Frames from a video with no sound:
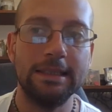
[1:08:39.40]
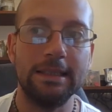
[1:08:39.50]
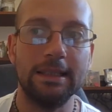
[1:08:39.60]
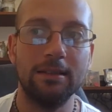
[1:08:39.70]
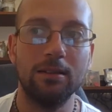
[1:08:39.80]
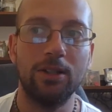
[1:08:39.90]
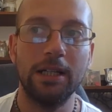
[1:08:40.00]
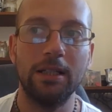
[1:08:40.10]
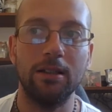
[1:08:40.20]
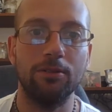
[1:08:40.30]
like
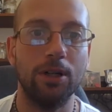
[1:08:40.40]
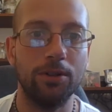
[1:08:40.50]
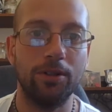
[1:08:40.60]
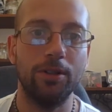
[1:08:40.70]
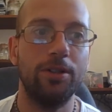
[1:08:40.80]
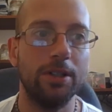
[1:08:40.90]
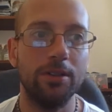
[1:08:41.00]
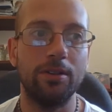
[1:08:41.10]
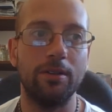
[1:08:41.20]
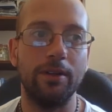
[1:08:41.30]
looking at the
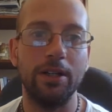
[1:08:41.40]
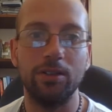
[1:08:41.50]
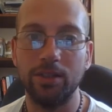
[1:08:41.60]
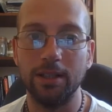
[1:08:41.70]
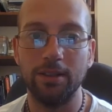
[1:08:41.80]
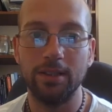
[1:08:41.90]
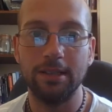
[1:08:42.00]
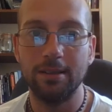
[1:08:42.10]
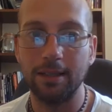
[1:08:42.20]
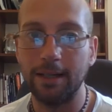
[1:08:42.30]
Rosicrucians that still
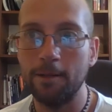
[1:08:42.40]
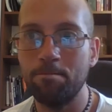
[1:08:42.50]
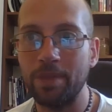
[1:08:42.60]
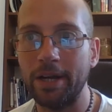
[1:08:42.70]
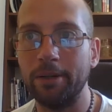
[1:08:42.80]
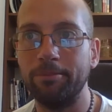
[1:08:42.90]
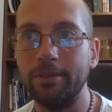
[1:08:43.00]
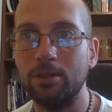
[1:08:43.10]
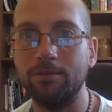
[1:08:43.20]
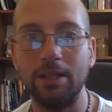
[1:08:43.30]
exist today, they
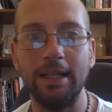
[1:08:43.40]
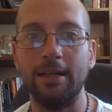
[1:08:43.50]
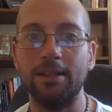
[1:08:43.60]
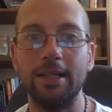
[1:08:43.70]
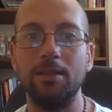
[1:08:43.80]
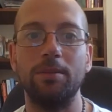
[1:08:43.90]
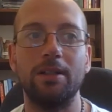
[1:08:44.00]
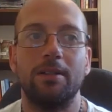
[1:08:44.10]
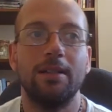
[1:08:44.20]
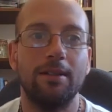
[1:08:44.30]
look really out of date
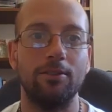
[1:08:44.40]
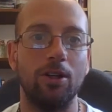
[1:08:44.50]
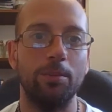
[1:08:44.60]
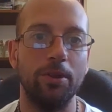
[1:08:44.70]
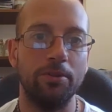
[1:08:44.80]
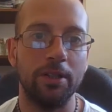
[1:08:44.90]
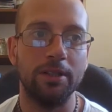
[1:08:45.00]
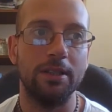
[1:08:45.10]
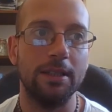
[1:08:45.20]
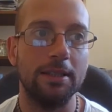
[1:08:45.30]
because yeah, they're not moving
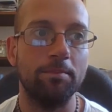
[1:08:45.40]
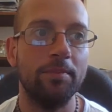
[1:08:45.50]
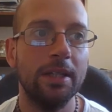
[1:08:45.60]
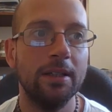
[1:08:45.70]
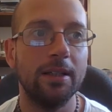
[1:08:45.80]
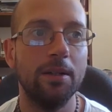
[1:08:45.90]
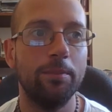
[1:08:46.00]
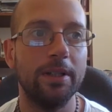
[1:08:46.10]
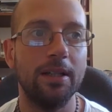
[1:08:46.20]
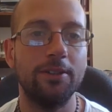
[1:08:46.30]
on. They've
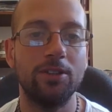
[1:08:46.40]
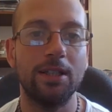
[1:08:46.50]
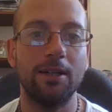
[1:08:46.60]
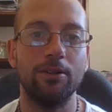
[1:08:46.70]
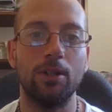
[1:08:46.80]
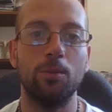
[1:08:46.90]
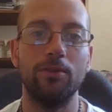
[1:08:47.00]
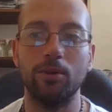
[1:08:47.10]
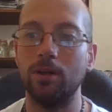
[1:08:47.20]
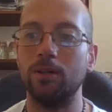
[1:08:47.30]
been left to carry on with
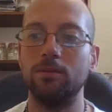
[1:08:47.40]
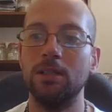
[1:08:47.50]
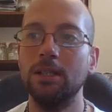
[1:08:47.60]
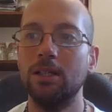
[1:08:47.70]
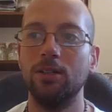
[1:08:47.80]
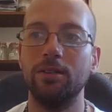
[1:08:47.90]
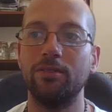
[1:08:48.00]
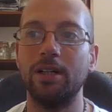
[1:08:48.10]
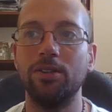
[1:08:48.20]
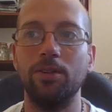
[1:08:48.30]
their own
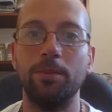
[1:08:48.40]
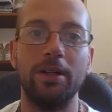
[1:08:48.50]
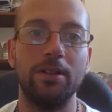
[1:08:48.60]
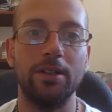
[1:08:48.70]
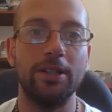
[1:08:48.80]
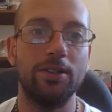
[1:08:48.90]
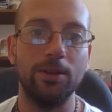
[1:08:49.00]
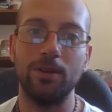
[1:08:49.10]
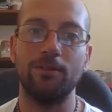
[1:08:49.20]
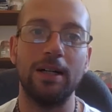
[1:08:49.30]
devices because they're so
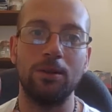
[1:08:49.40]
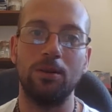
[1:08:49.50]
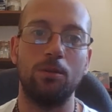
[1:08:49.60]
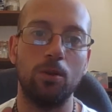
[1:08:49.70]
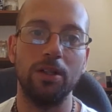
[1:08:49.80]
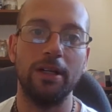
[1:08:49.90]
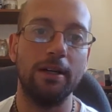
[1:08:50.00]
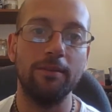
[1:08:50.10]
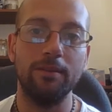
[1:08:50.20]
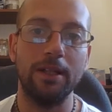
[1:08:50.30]
devout on
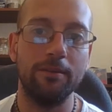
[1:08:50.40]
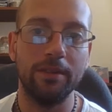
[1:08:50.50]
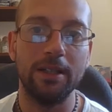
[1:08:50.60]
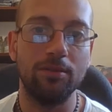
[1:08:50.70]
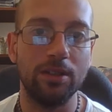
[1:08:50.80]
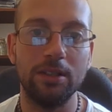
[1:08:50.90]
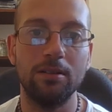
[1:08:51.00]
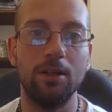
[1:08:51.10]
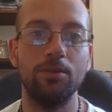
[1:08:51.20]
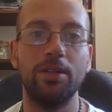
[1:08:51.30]
what they're thinking. We
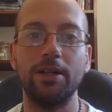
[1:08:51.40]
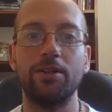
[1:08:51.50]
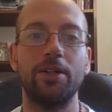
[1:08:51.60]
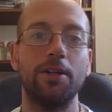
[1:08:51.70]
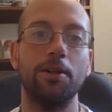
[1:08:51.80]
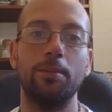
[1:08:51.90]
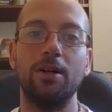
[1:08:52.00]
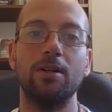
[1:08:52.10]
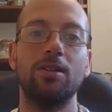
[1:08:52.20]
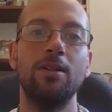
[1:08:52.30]
don't see outside the
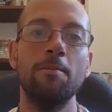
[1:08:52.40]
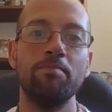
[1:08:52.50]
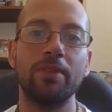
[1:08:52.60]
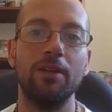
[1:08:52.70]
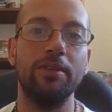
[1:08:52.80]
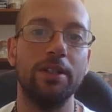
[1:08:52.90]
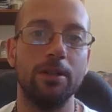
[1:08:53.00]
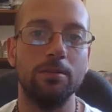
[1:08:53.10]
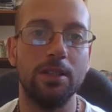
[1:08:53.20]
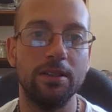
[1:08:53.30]
box, and we
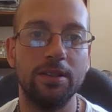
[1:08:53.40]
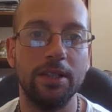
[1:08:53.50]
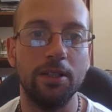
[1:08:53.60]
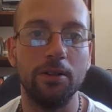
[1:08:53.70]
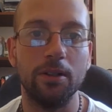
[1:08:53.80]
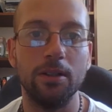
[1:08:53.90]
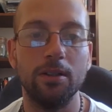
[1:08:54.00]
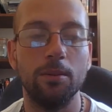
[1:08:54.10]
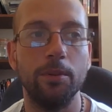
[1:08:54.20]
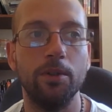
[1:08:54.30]
don't continue
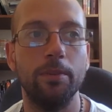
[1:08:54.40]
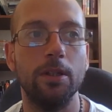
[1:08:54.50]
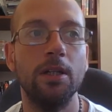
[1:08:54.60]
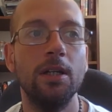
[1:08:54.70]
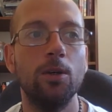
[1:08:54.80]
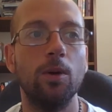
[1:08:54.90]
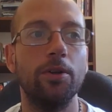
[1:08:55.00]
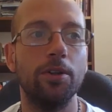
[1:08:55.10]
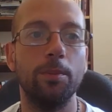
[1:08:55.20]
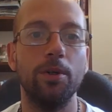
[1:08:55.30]
the movement.
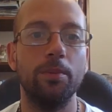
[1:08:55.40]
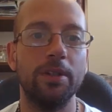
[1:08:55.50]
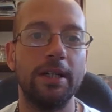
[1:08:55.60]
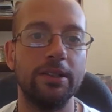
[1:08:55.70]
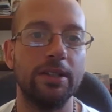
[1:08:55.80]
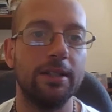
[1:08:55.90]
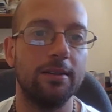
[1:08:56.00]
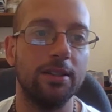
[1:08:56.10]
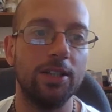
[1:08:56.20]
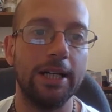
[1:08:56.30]
Whereas the movement has
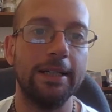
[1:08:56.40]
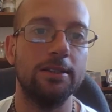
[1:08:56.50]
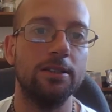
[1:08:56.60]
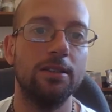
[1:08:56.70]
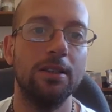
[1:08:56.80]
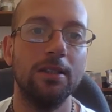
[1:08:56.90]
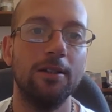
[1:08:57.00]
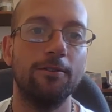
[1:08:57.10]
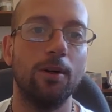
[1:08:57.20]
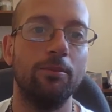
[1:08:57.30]
actually changed
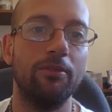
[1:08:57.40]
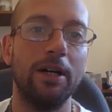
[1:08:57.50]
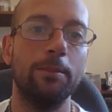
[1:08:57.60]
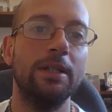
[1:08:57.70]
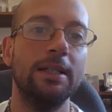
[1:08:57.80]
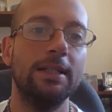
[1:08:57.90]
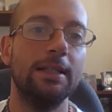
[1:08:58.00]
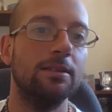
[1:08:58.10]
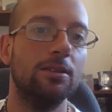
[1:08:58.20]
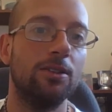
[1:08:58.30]
from them
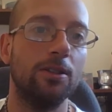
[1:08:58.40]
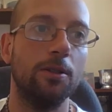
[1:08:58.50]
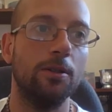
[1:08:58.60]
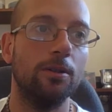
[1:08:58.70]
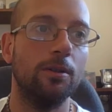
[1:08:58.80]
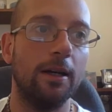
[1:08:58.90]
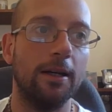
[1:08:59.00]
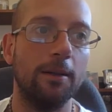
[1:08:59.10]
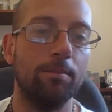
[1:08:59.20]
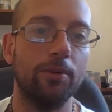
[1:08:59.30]
into
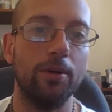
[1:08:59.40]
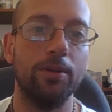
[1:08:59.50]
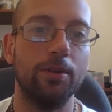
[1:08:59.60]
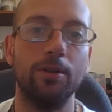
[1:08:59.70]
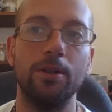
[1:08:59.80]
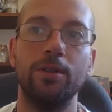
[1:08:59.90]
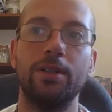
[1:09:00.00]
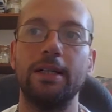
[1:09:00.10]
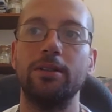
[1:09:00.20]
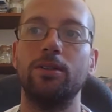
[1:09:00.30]
the Rosencreutz
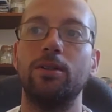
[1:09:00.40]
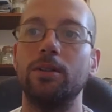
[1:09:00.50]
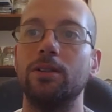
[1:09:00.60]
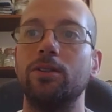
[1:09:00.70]
and so